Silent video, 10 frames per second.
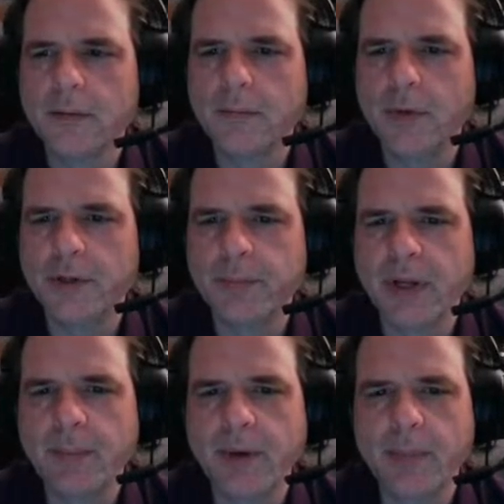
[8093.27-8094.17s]

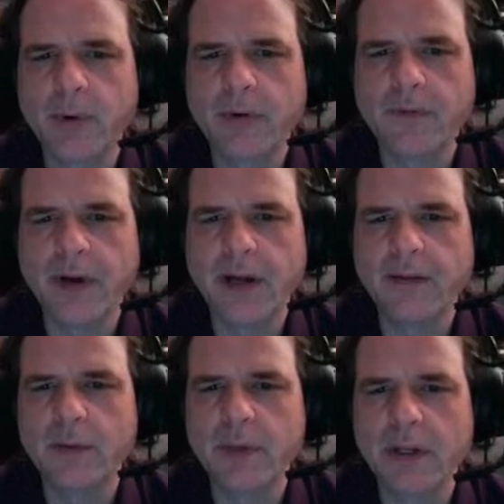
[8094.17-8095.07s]
multiply by 0.5,
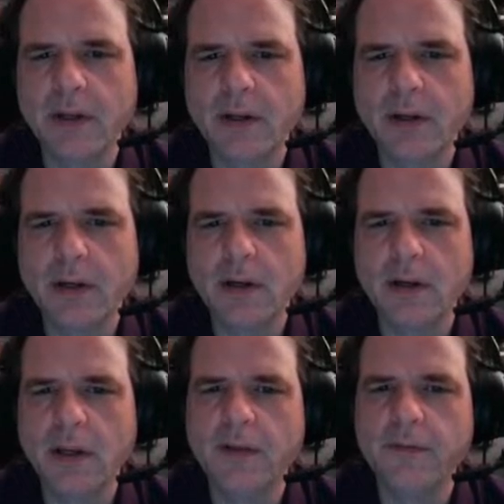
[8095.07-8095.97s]
and then we
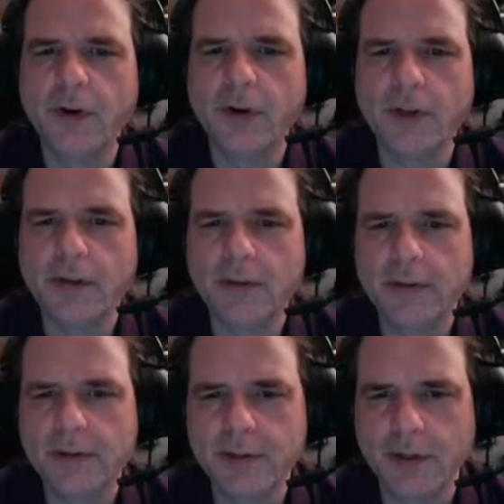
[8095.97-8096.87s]
invert it.
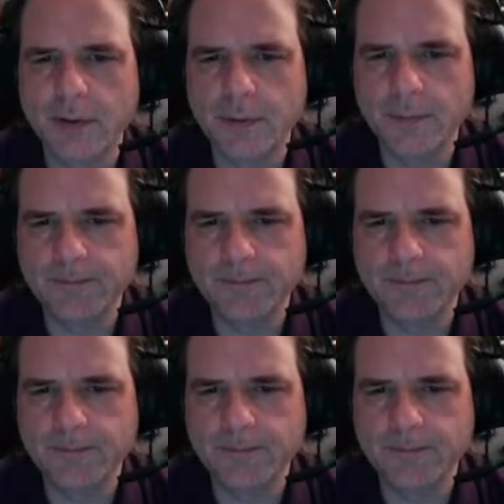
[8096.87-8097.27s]
So